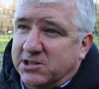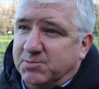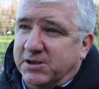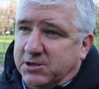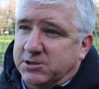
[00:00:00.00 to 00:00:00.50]
It's,
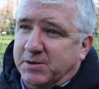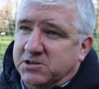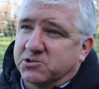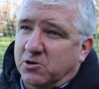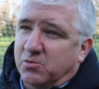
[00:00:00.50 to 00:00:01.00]
it's been
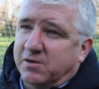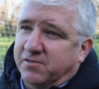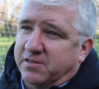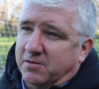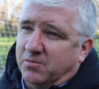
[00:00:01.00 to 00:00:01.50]
to do
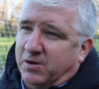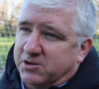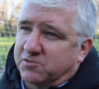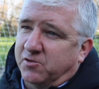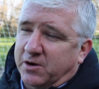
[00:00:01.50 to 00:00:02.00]
with that we
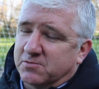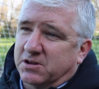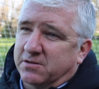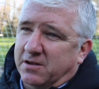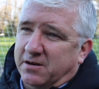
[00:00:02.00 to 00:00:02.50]
just thought there was
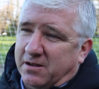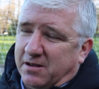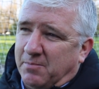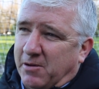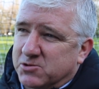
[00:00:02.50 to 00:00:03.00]

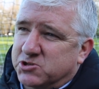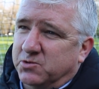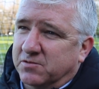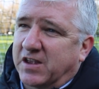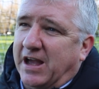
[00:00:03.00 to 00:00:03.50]
a, a,
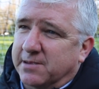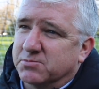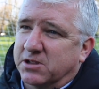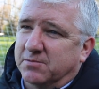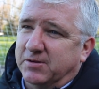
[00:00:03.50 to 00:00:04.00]
multitude of
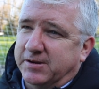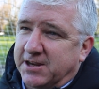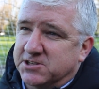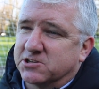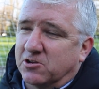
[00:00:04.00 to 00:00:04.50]
games that we
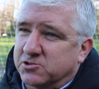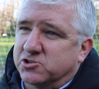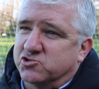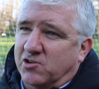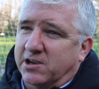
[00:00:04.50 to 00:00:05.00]
needed to
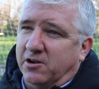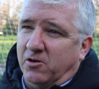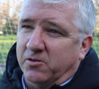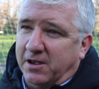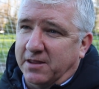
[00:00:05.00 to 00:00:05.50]
concentrate
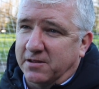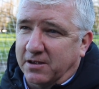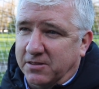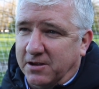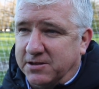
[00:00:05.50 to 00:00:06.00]
on, and
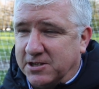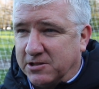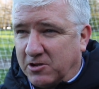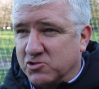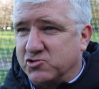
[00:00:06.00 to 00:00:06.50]
the, and, and
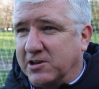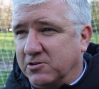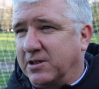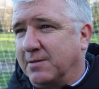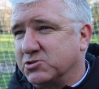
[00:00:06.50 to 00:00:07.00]
the contract
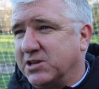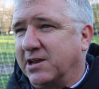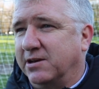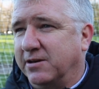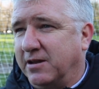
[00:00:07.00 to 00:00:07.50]
could come
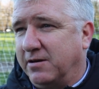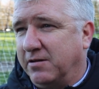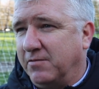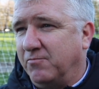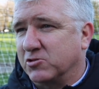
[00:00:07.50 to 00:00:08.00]
second, and, and,
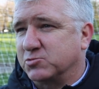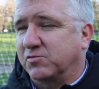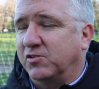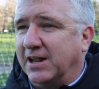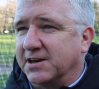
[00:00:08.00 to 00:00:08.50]
and Ross was
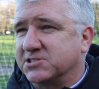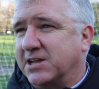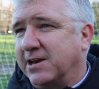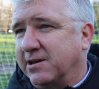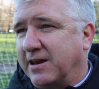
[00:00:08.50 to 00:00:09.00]
fully understanding